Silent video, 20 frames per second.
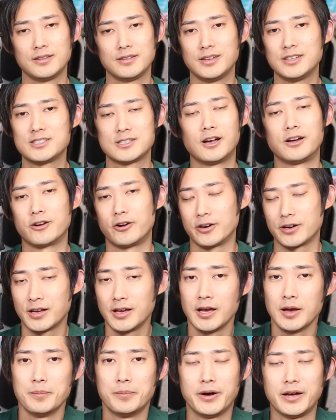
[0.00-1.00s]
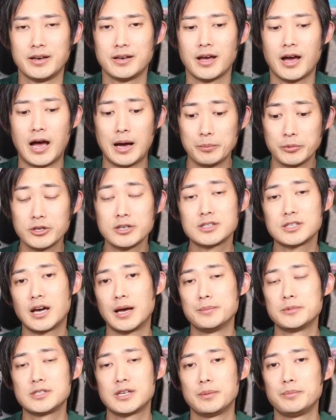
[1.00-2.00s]
It's not hard, but I'm going to
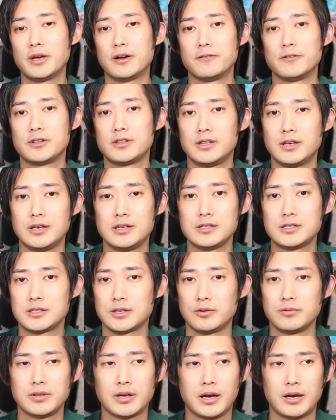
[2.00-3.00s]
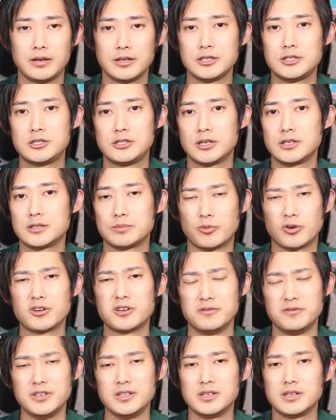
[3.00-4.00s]
timestamp everything so that it's just more
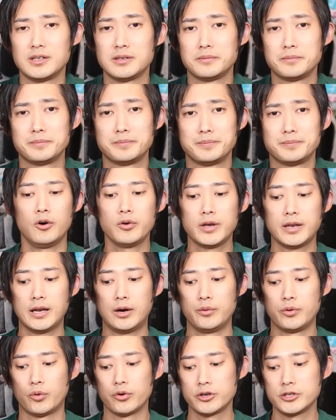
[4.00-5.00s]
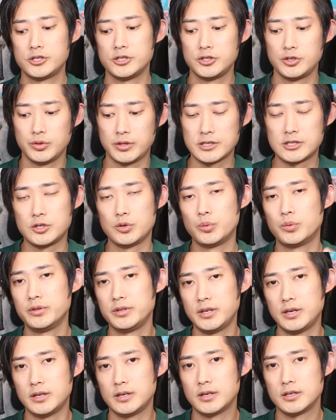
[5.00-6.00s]
convenient. Okay, now in order to do this, you will
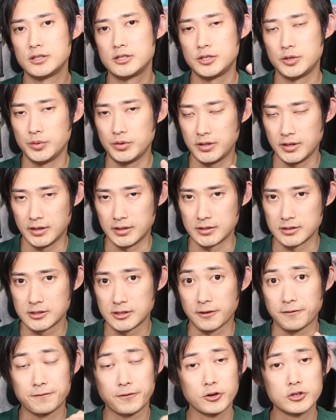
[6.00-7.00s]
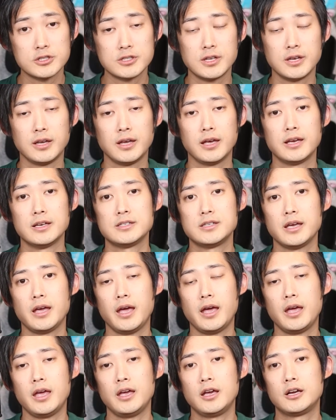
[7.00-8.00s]
need two things. The first thing is
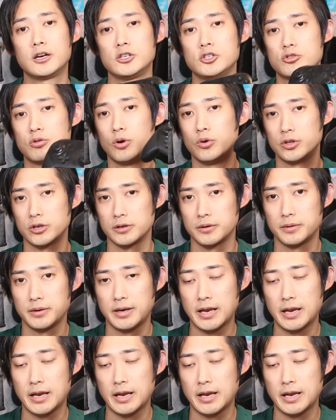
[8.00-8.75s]
a controller.